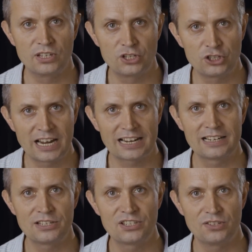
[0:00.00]
the
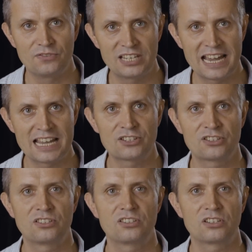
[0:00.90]
checklists of
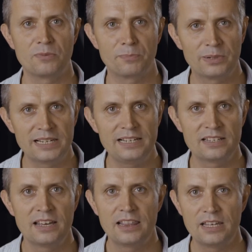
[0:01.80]
tasks to
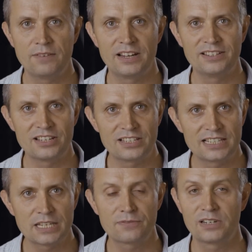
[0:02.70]
complete the event
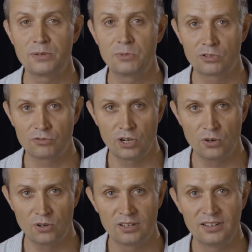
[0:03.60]
successfully will grow.